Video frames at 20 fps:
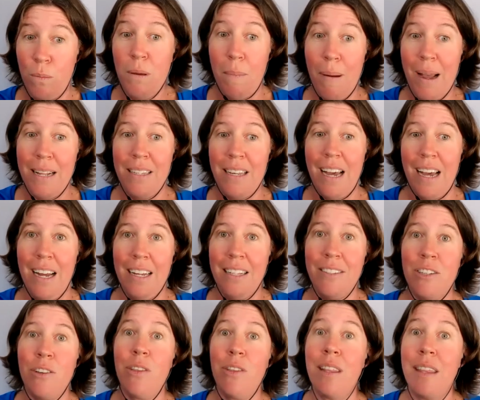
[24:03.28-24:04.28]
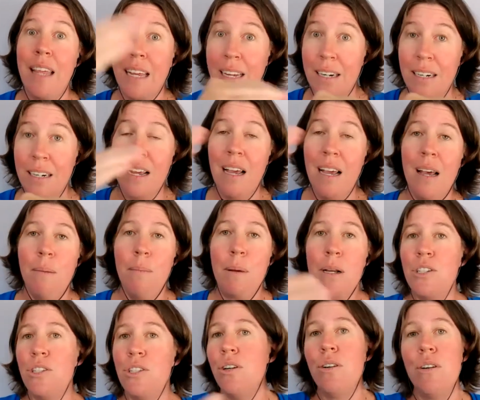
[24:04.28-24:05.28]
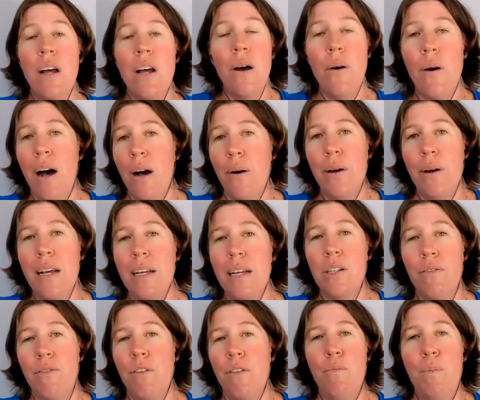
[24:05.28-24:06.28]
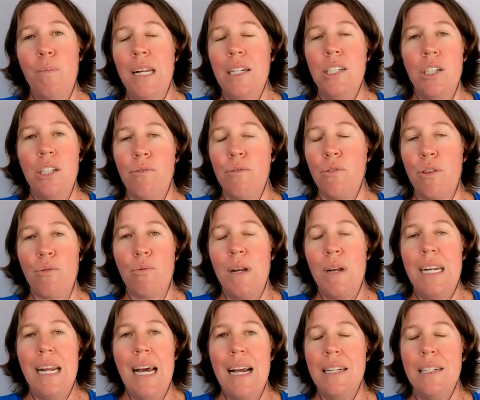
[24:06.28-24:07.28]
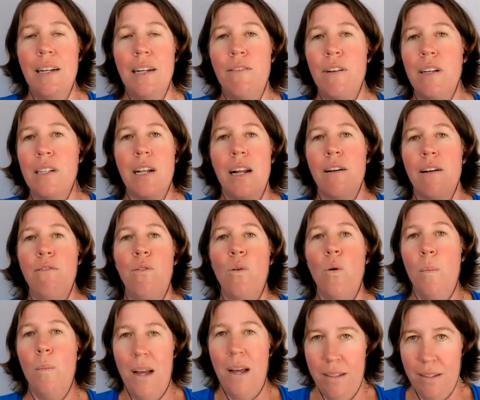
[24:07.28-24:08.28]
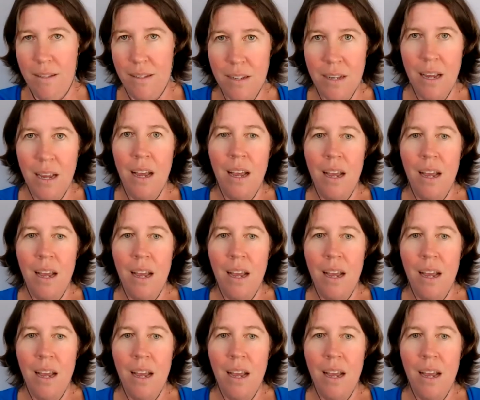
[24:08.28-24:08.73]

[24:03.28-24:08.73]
be better at so that they can, because you know how it is. If you've been injured for three days, it feels like four months